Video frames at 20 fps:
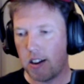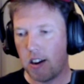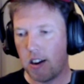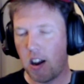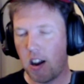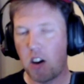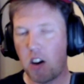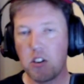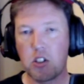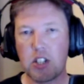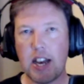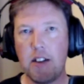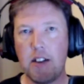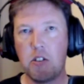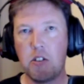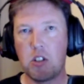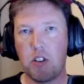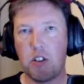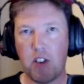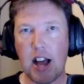lights
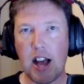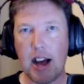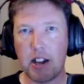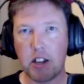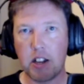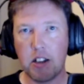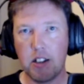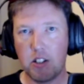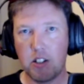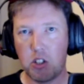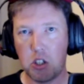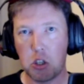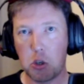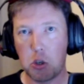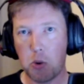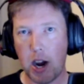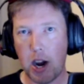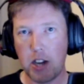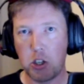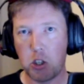out to flag
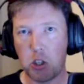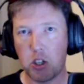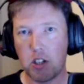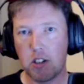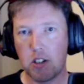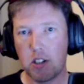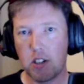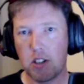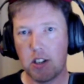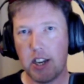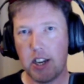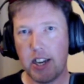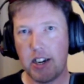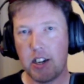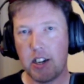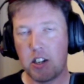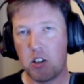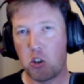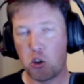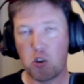situation in
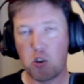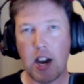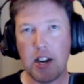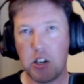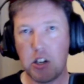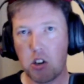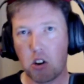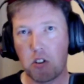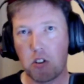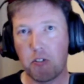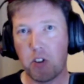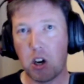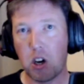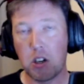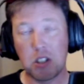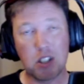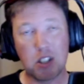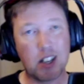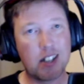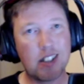a straight
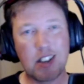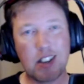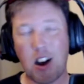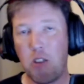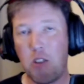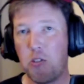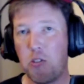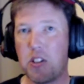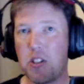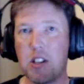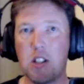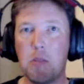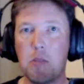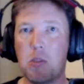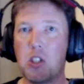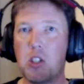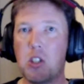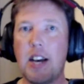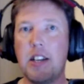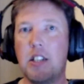dogfight, I don't think the
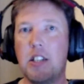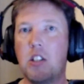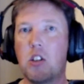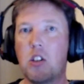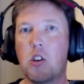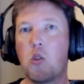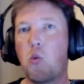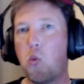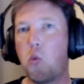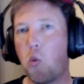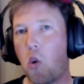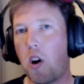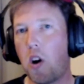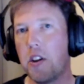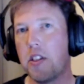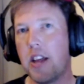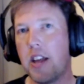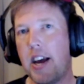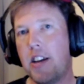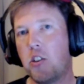Mercedes are
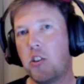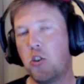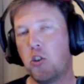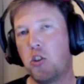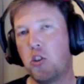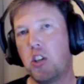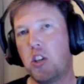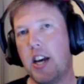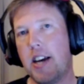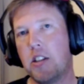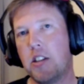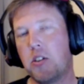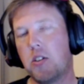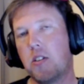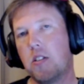quite there just yet.